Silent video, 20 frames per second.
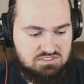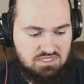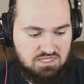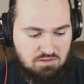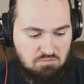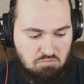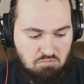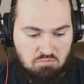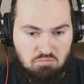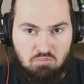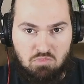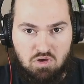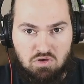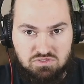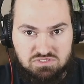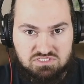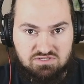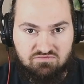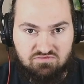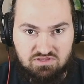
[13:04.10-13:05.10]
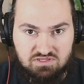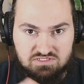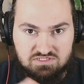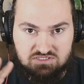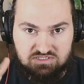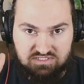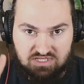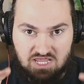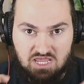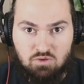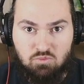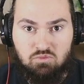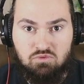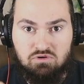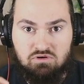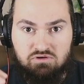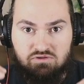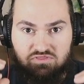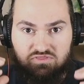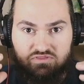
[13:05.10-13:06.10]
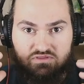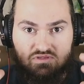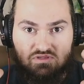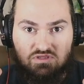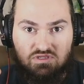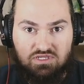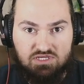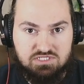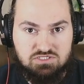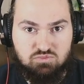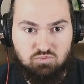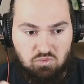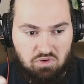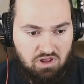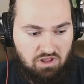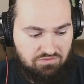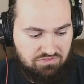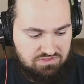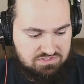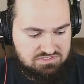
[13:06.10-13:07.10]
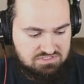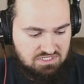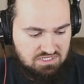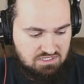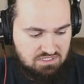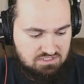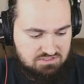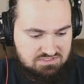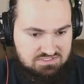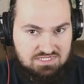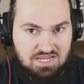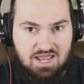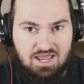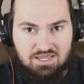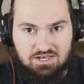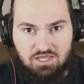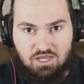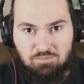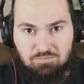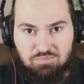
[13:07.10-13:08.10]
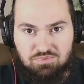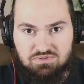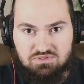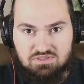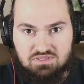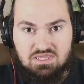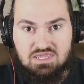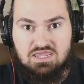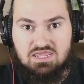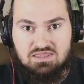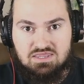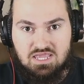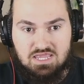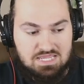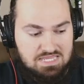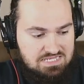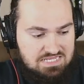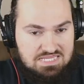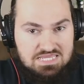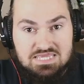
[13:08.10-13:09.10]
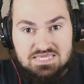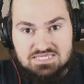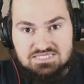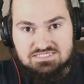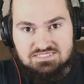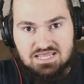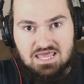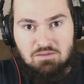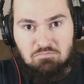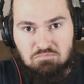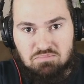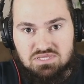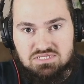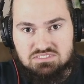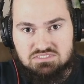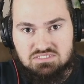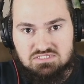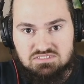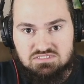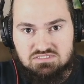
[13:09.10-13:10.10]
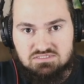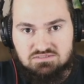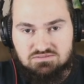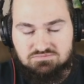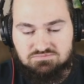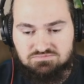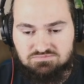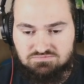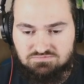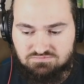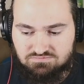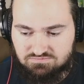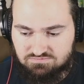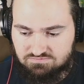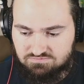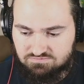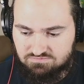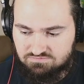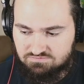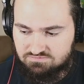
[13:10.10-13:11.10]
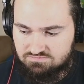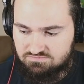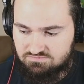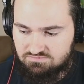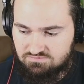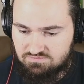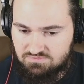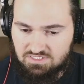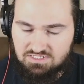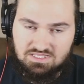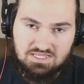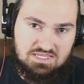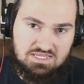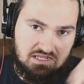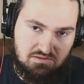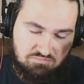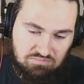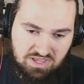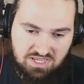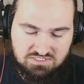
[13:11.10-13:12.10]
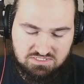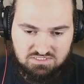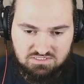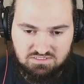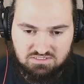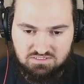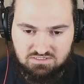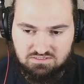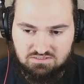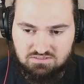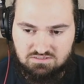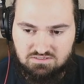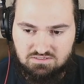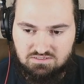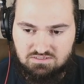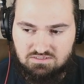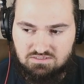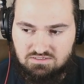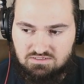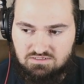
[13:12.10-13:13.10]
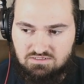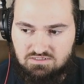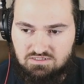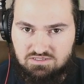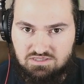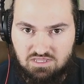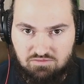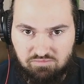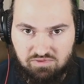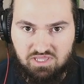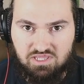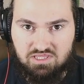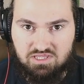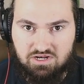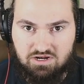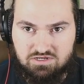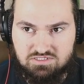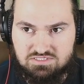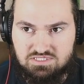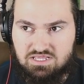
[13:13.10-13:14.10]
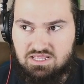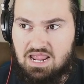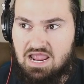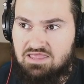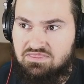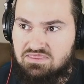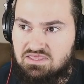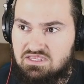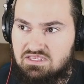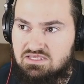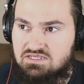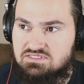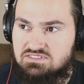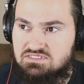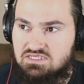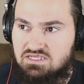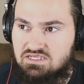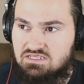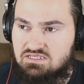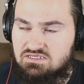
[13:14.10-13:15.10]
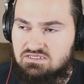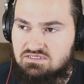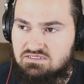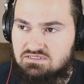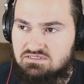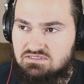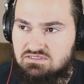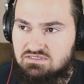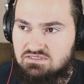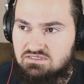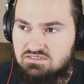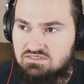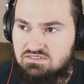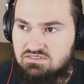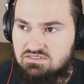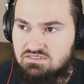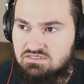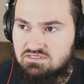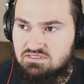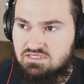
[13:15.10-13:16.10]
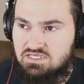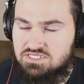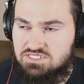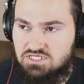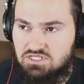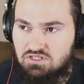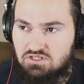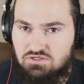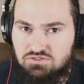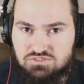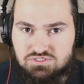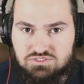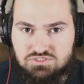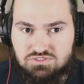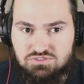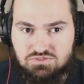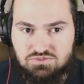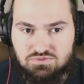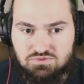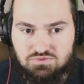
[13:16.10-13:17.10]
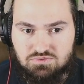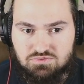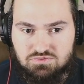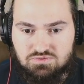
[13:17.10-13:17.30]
most of his net worth, his wealth is like tied up in it is that business. Like getting back to the millionaires thing, I think it's like it's close to,